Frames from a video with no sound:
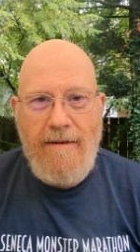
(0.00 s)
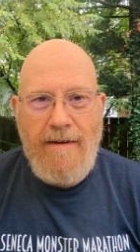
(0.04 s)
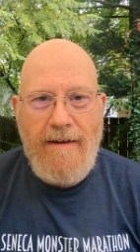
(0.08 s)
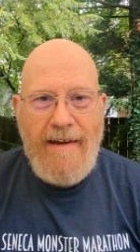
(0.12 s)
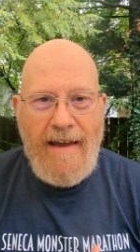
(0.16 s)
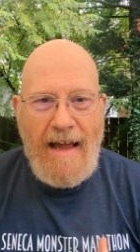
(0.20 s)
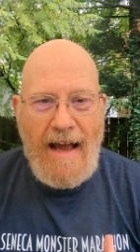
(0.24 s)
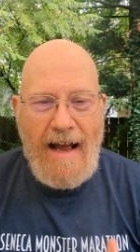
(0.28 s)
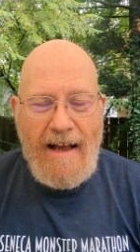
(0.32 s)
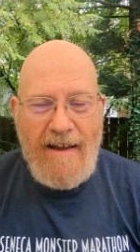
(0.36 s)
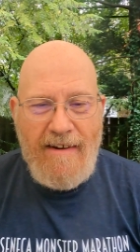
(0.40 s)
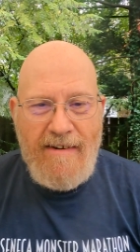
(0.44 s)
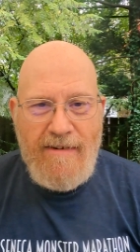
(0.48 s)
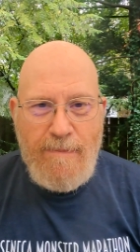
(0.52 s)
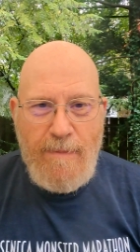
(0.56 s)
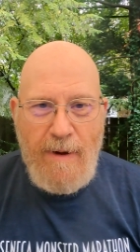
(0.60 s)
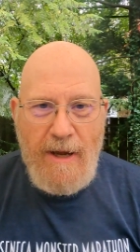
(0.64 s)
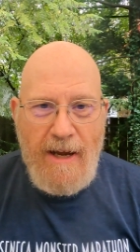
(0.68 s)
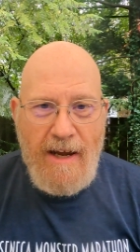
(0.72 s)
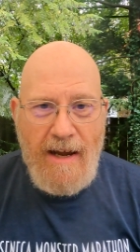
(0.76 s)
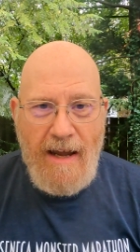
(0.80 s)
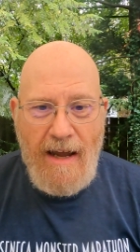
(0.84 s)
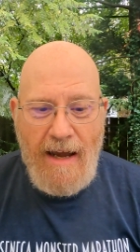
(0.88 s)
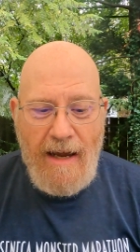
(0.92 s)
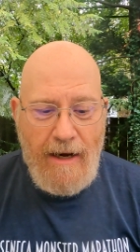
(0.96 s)

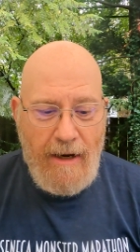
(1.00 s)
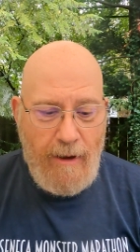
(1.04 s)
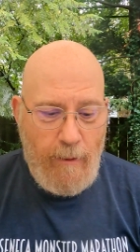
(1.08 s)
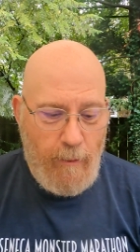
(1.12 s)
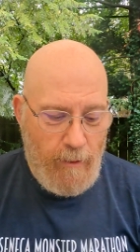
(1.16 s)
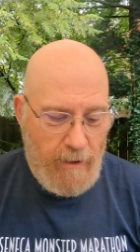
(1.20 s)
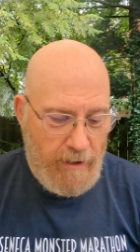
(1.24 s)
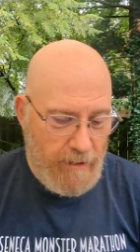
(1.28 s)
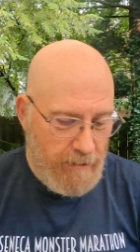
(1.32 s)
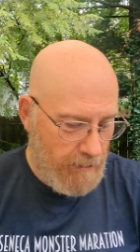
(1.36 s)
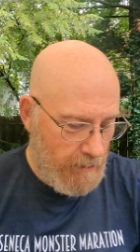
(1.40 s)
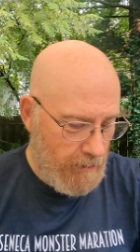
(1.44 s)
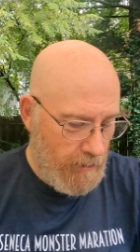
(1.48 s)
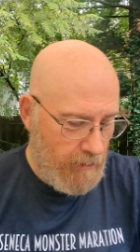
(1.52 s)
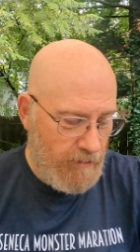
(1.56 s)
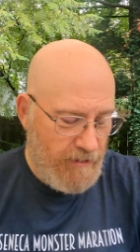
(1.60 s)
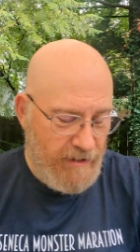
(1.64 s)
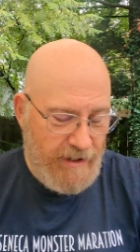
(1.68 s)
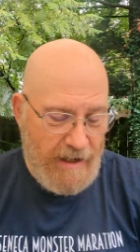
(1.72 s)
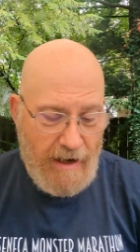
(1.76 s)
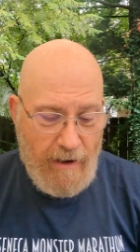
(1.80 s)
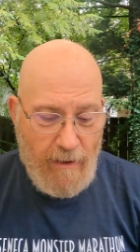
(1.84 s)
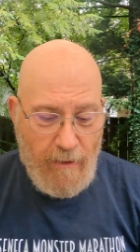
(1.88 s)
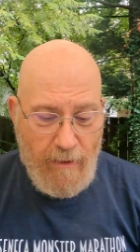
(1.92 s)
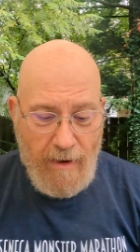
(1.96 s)
gasping, and it would look
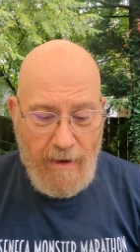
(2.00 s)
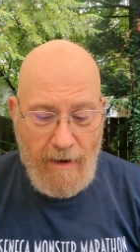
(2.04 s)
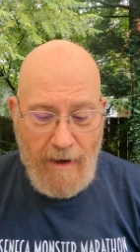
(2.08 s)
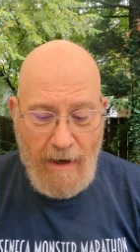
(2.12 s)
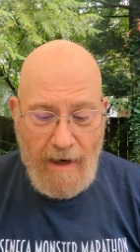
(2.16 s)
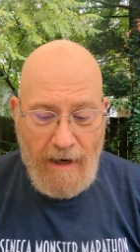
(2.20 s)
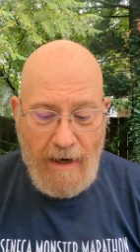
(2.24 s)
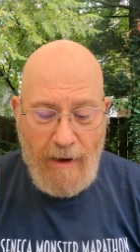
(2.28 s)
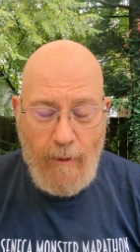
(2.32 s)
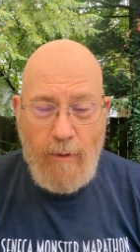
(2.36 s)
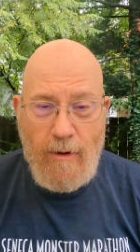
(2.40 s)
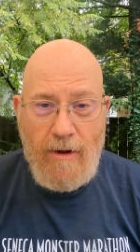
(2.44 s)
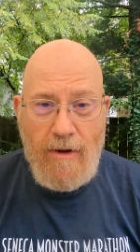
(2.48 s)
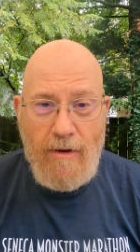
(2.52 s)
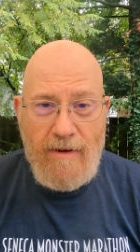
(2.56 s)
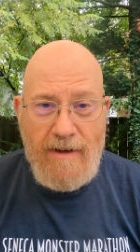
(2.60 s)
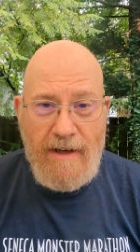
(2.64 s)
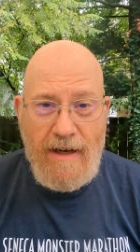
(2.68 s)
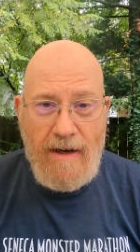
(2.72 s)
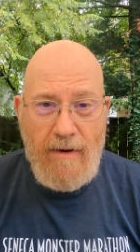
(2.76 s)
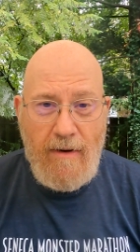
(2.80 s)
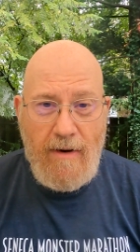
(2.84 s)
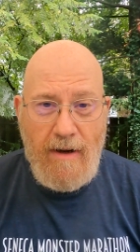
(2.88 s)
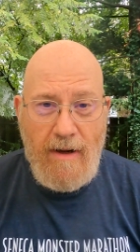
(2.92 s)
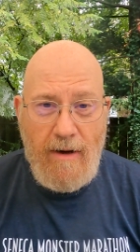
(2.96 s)
down, and I would look
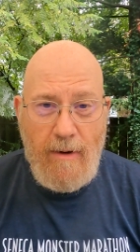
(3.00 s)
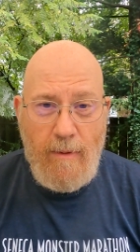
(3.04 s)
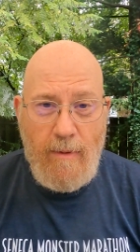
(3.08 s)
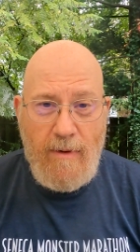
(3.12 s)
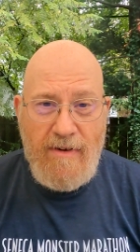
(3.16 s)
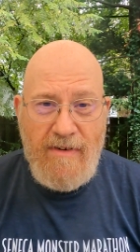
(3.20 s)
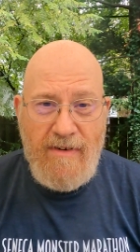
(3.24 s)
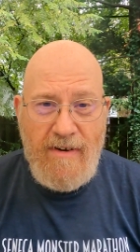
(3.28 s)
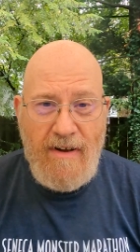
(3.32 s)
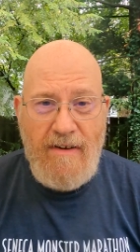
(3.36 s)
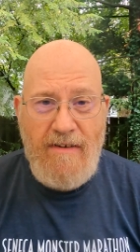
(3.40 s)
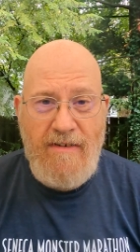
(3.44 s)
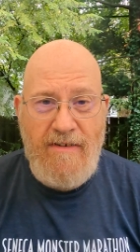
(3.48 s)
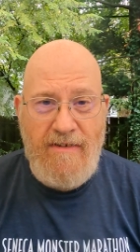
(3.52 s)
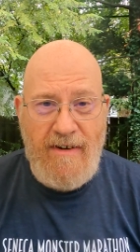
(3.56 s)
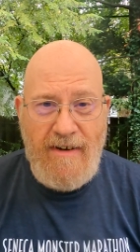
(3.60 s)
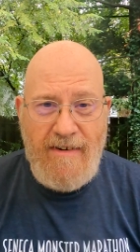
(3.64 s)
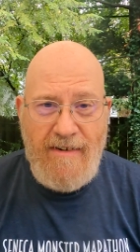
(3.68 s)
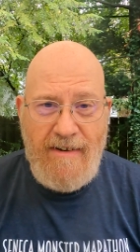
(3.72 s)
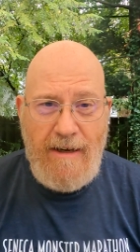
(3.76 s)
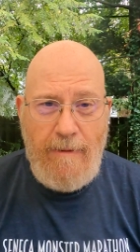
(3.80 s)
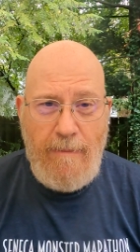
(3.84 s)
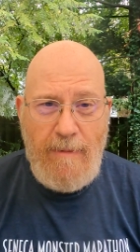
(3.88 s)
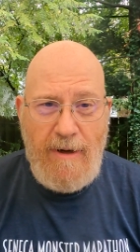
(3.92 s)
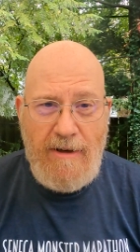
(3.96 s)
down, and it would say
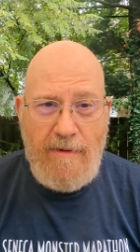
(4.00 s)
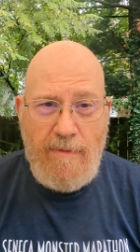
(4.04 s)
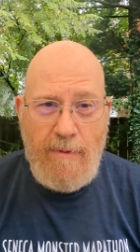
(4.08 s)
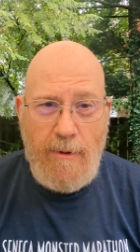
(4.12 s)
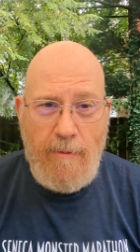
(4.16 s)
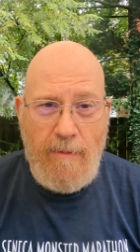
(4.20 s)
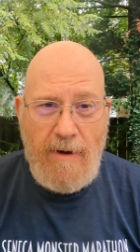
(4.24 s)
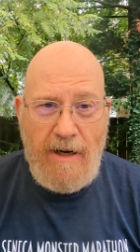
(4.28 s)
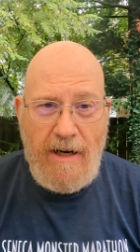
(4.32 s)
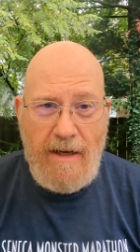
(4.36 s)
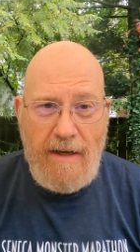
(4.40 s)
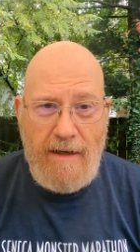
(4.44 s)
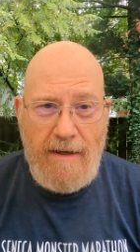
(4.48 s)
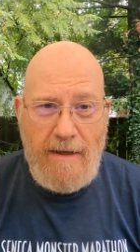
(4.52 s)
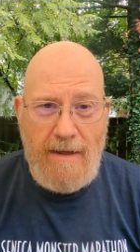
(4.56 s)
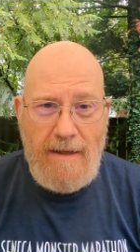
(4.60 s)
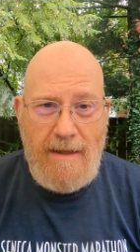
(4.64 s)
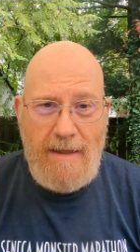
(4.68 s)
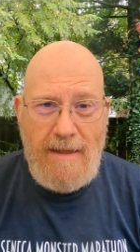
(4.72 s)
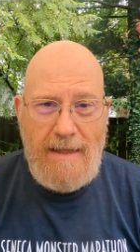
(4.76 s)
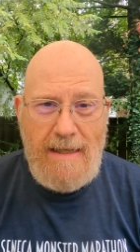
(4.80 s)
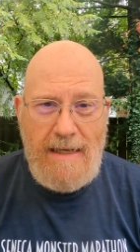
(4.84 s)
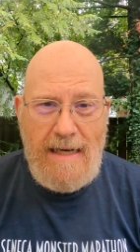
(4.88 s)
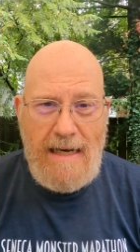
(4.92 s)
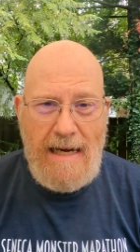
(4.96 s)
60 beats per minute,
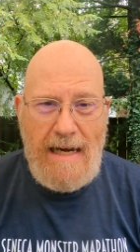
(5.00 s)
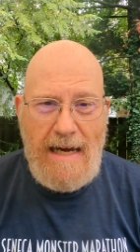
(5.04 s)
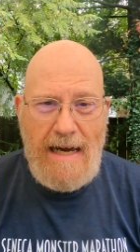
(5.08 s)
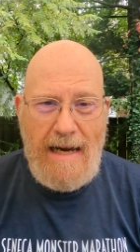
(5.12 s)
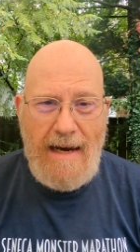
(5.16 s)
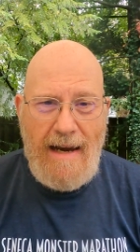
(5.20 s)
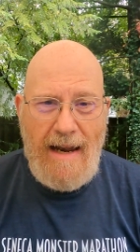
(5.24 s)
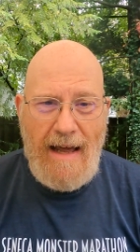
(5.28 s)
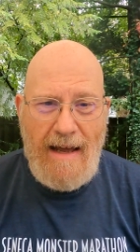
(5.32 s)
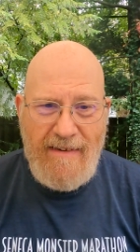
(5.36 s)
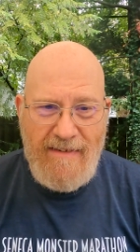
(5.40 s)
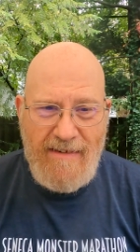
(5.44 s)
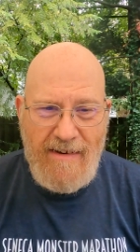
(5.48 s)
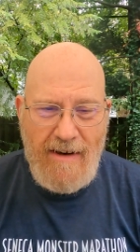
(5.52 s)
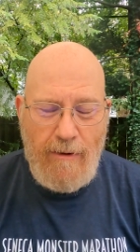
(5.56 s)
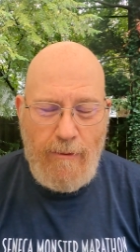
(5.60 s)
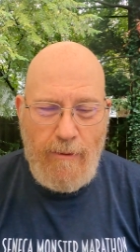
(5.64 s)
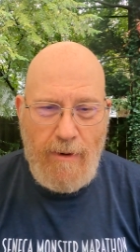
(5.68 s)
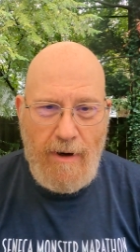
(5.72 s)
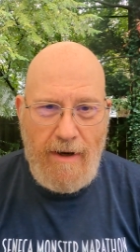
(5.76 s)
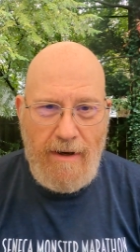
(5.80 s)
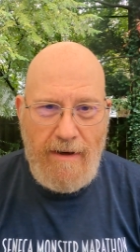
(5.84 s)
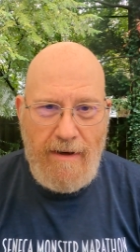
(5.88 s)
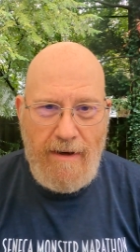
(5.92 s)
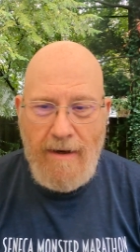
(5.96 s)
and that's not
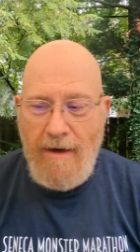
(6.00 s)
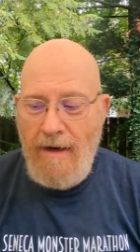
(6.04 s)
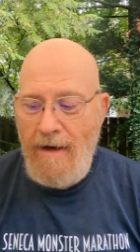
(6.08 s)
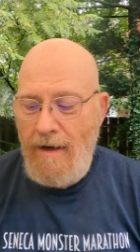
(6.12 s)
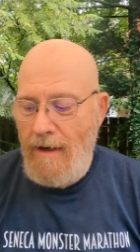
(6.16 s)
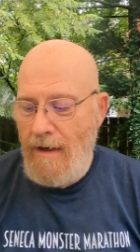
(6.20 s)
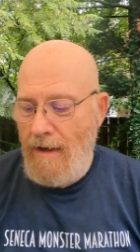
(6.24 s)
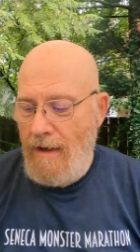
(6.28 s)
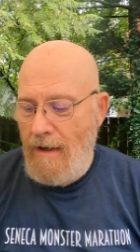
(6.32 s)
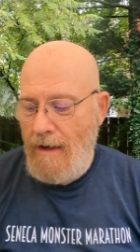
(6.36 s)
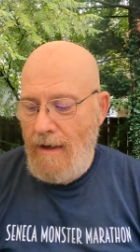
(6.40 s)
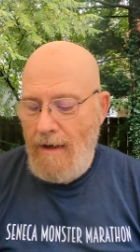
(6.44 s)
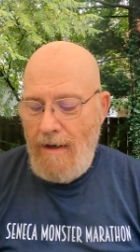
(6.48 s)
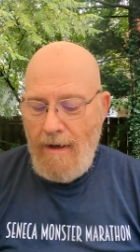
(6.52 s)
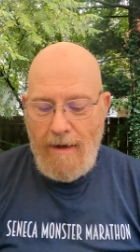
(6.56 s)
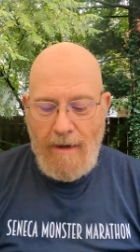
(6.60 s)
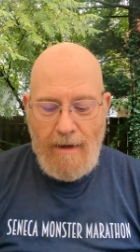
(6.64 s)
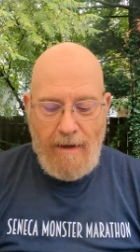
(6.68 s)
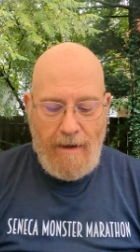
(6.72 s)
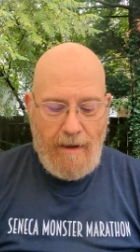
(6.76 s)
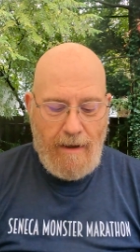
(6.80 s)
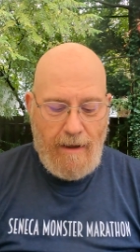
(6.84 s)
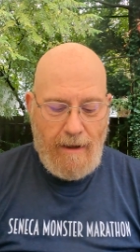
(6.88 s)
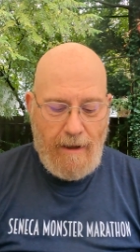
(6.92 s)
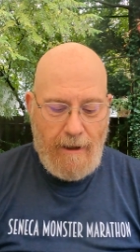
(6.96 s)
right.
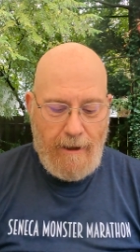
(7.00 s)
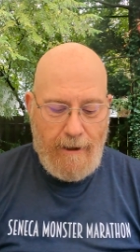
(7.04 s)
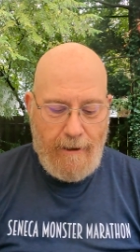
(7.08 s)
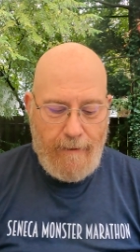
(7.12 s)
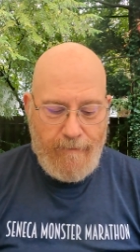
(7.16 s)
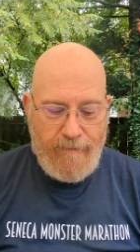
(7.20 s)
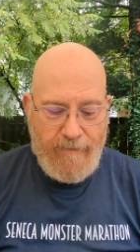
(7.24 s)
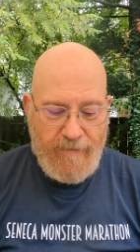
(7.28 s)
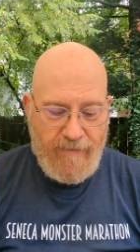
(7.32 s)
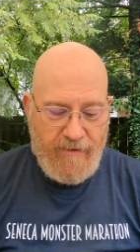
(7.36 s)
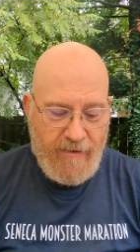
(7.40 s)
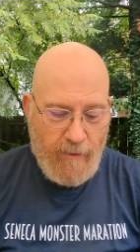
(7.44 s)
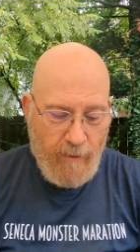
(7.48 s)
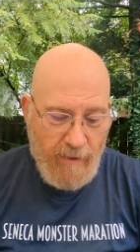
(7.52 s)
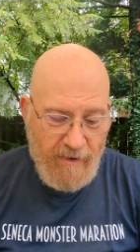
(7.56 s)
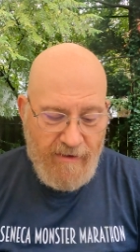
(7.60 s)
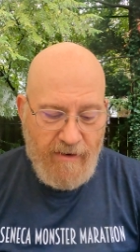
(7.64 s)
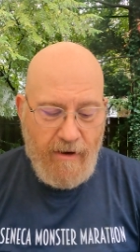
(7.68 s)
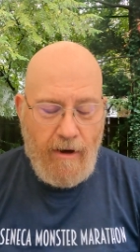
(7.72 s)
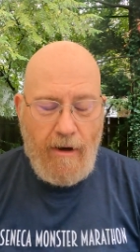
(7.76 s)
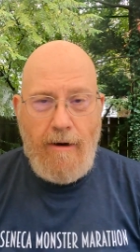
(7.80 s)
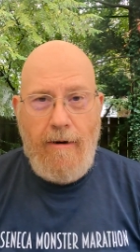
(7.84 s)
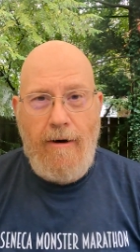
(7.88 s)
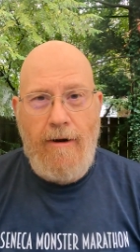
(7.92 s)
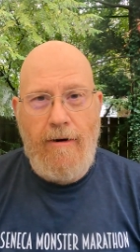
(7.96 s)
So it's
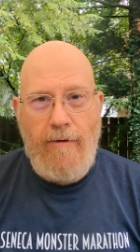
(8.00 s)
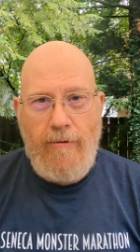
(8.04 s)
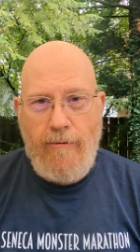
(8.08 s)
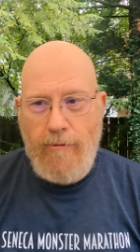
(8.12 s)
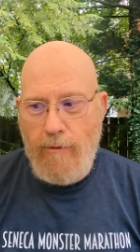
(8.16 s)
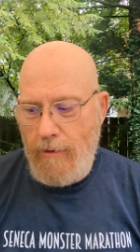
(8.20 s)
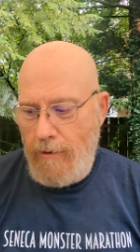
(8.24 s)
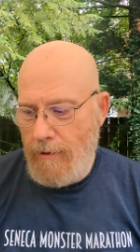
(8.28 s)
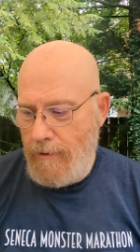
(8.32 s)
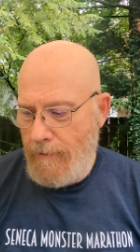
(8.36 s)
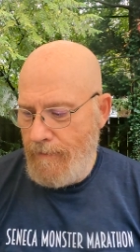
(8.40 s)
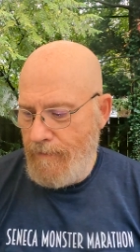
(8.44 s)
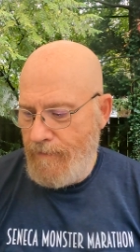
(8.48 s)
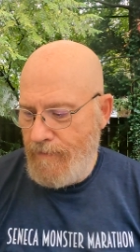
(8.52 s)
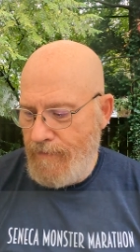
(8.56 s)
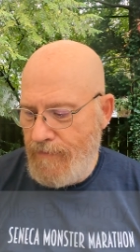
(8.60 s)
gone in the drawer.